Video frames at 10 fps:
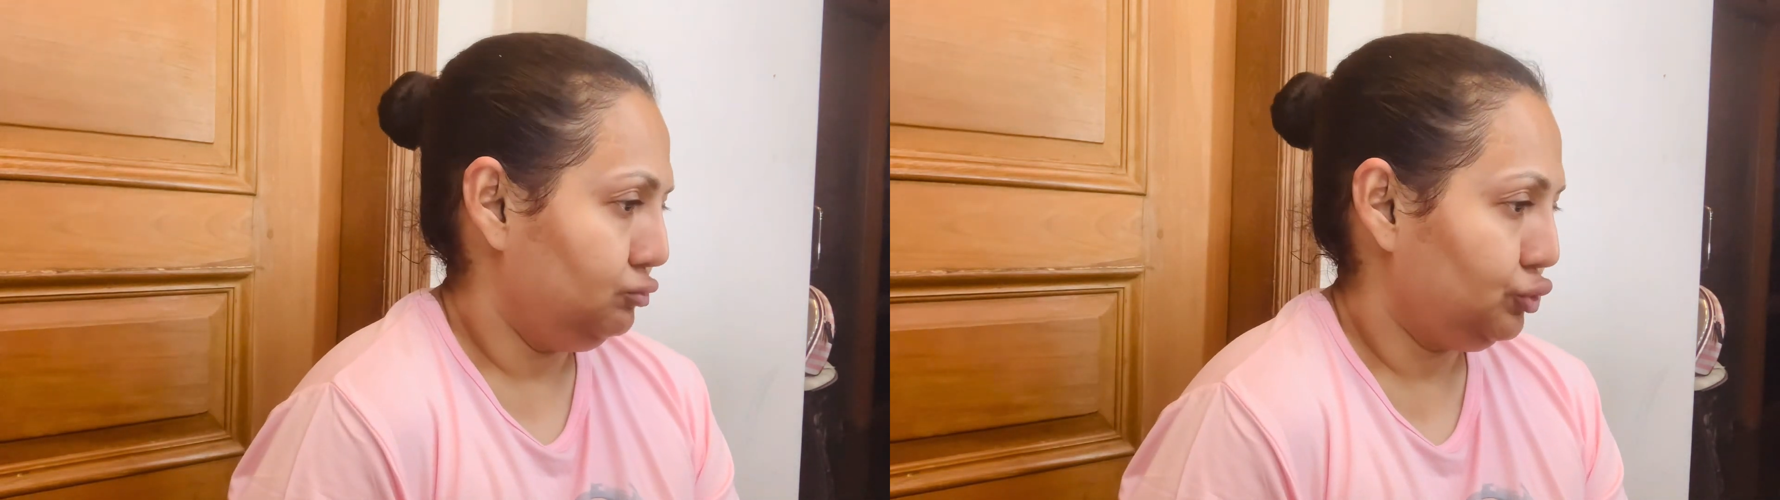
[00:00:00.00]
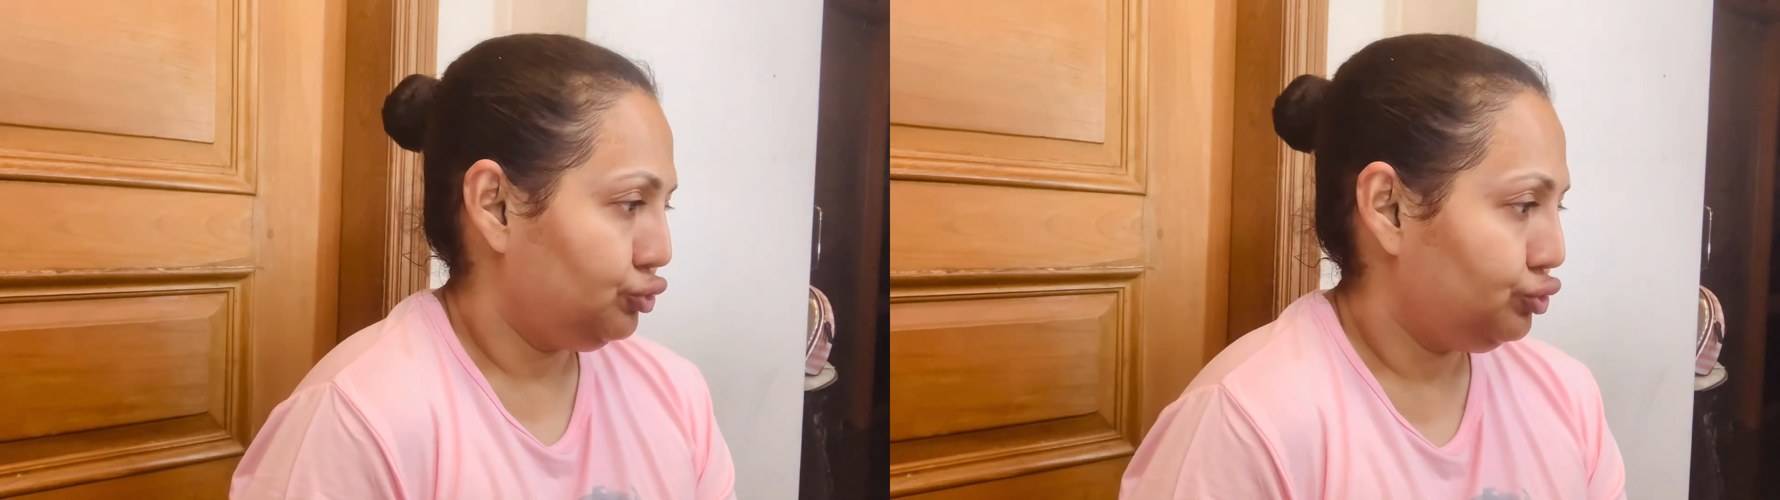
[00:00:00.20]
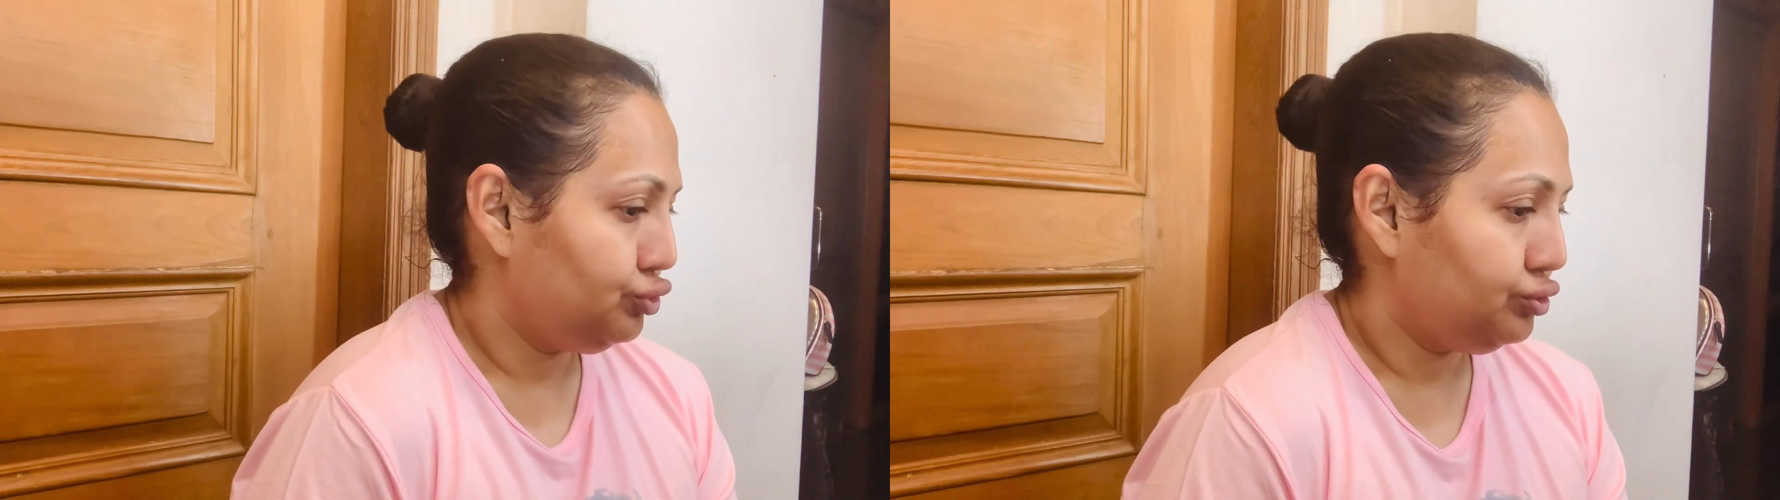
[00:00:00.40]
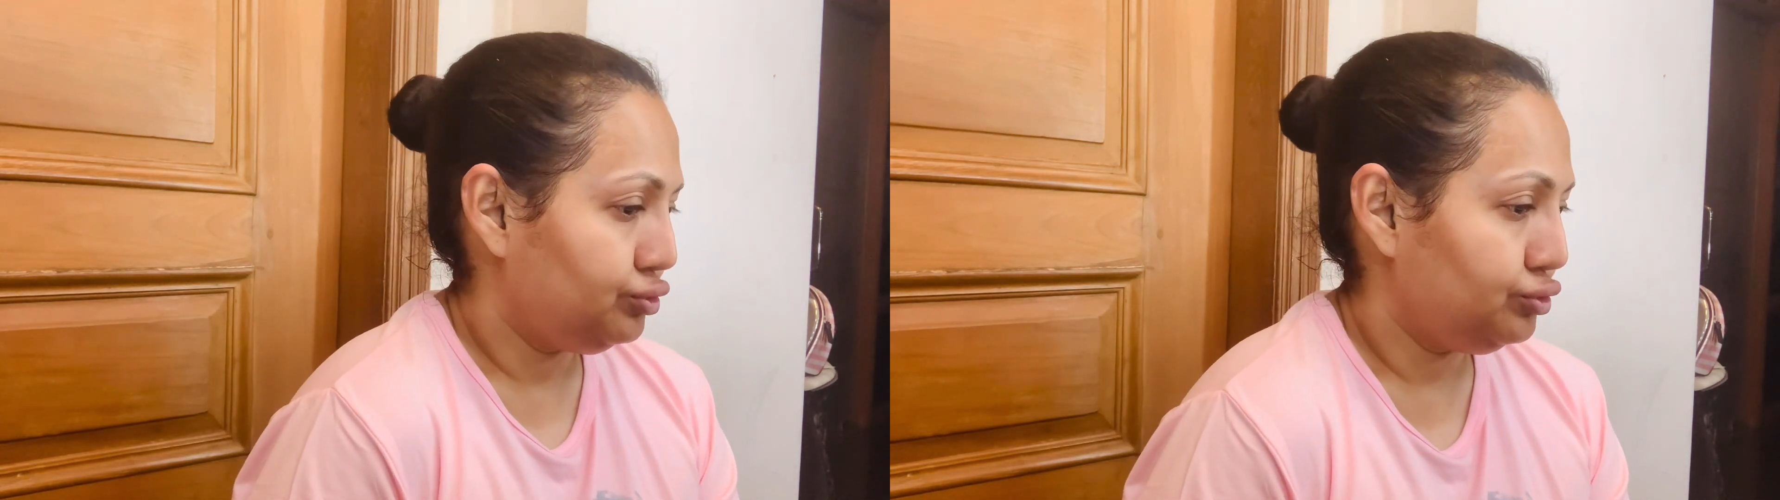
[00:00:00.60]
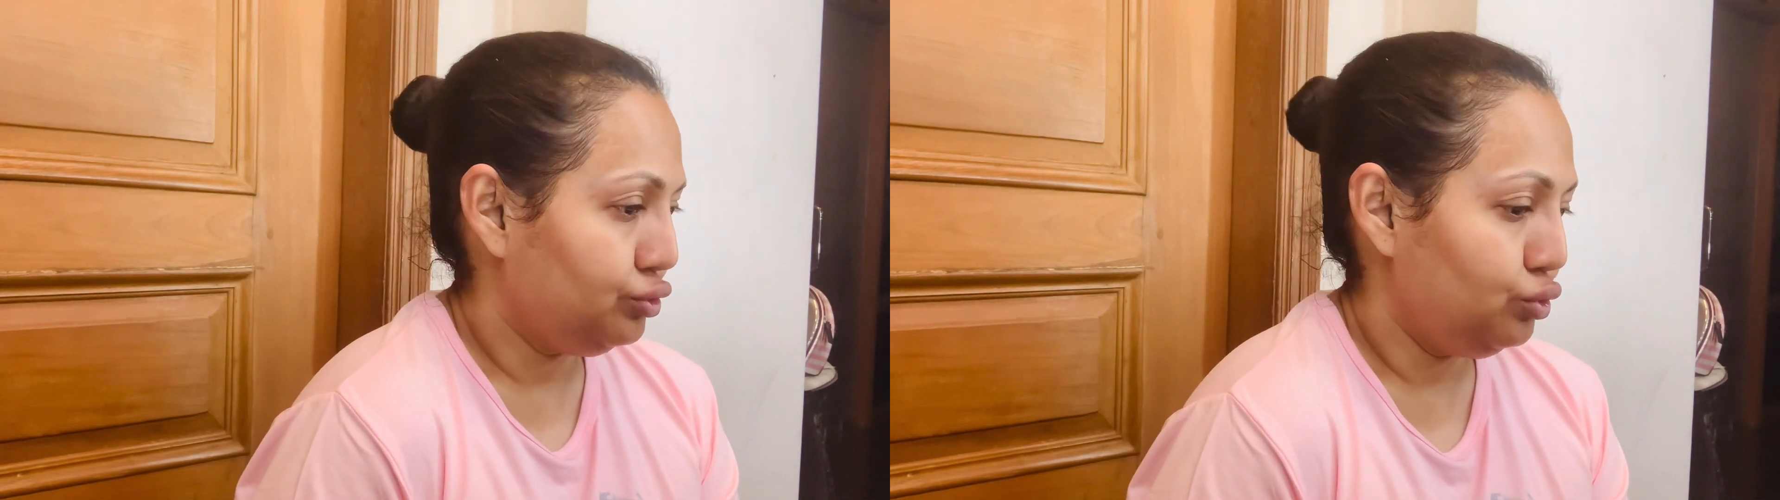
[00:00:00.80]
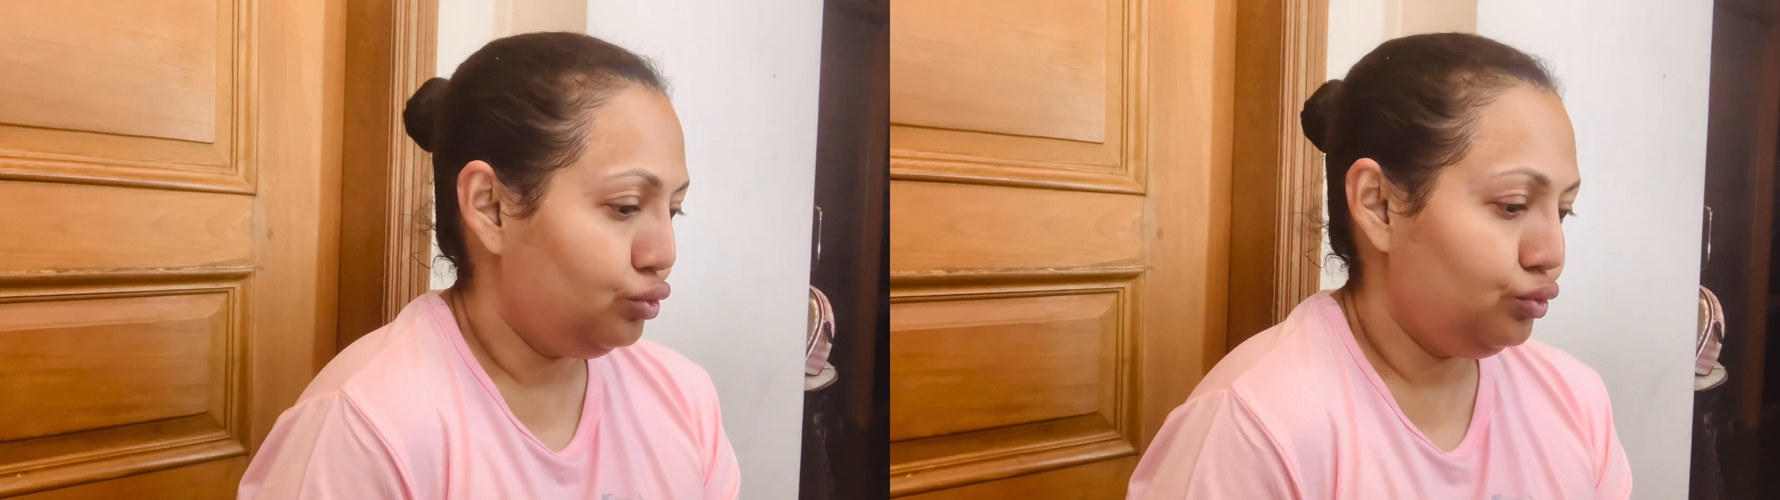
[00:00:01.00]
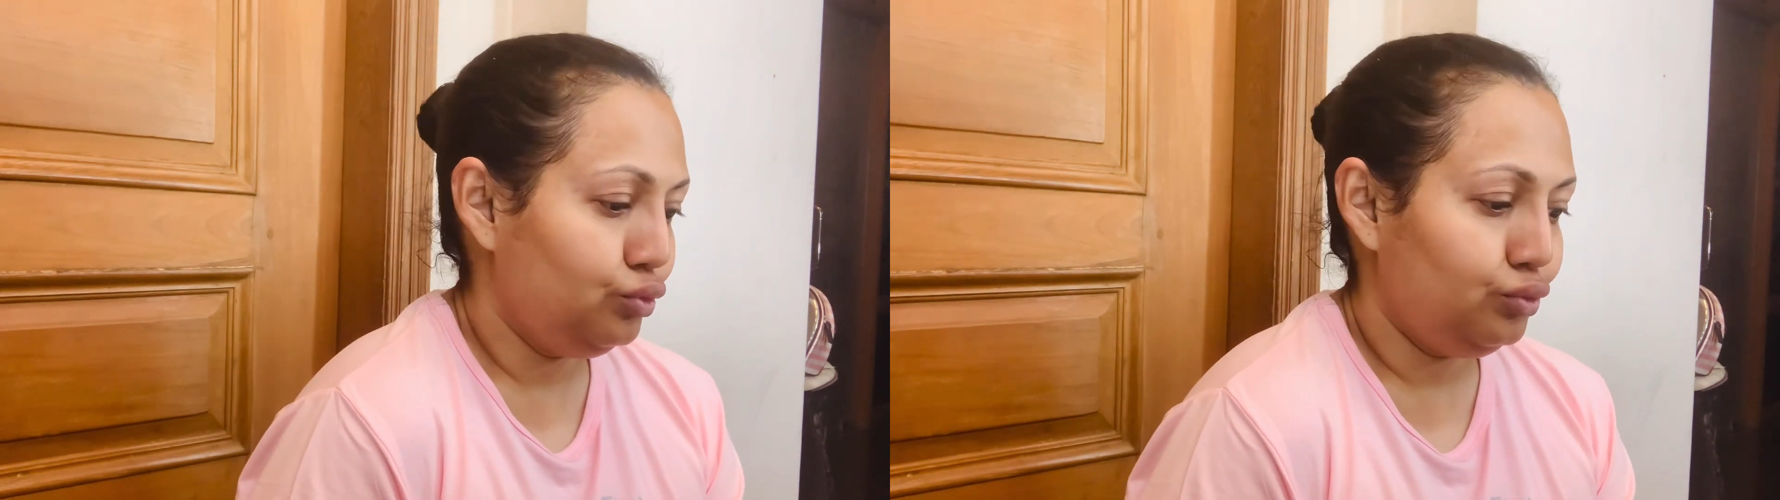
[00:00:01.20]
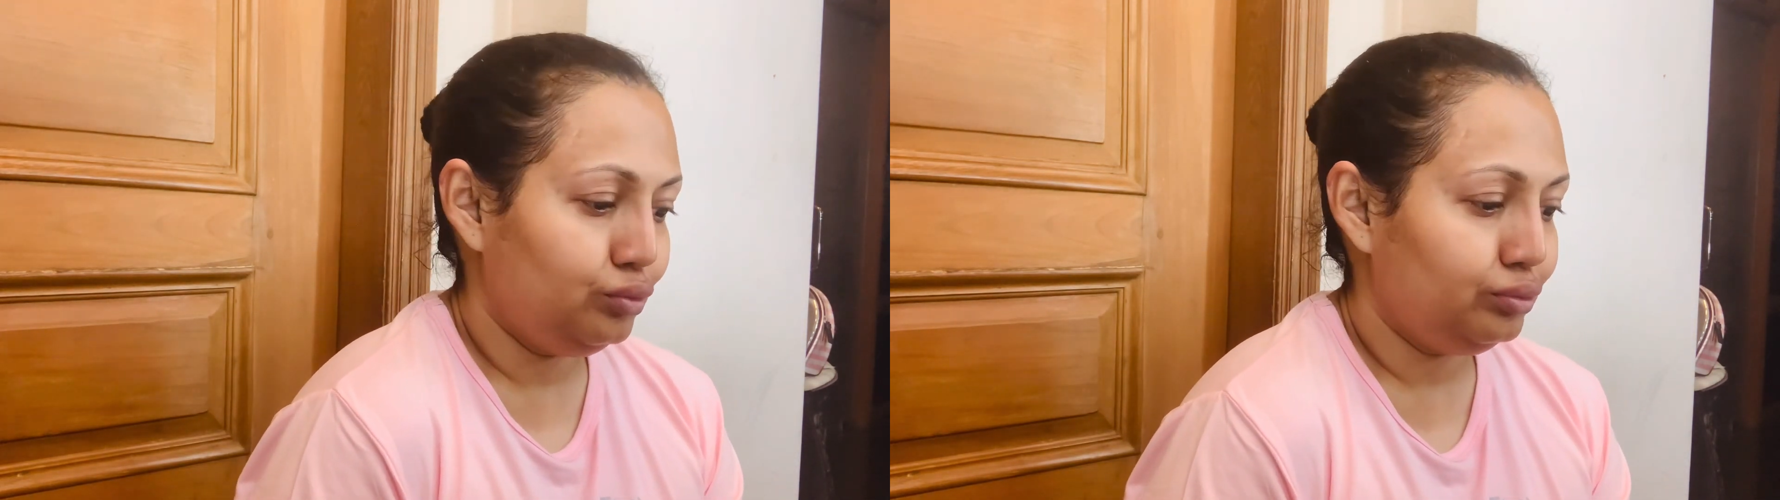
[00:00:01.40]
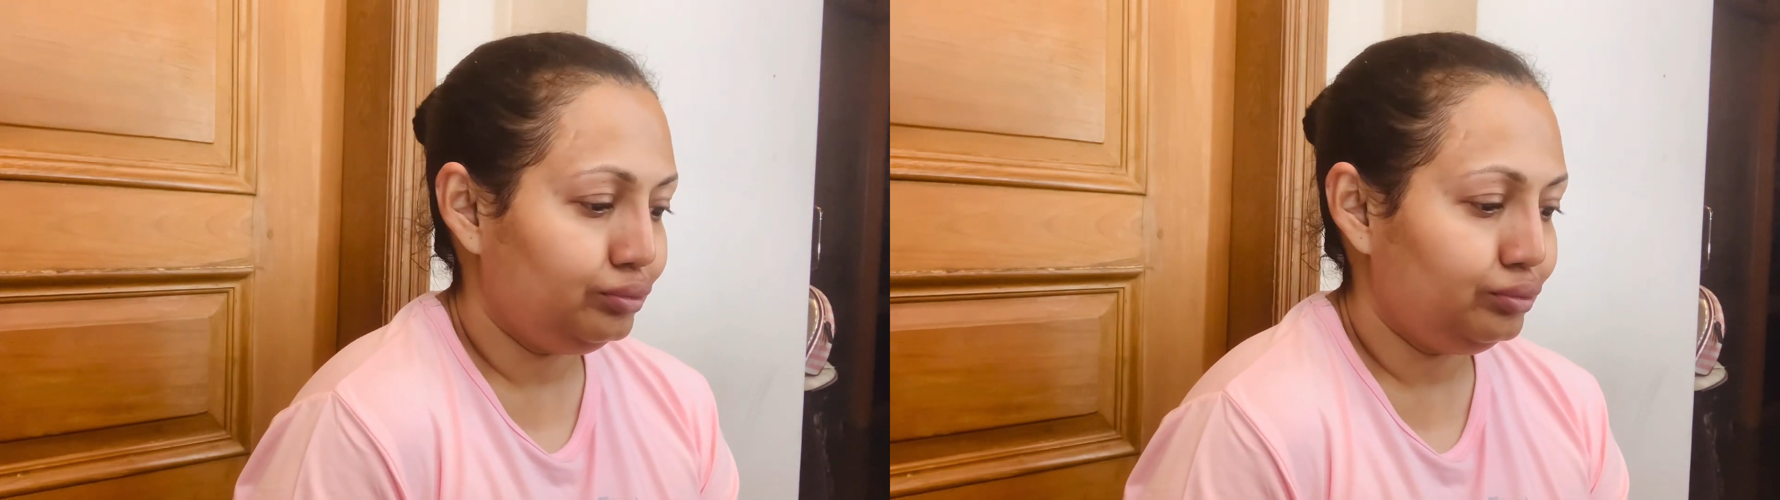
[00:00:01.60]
So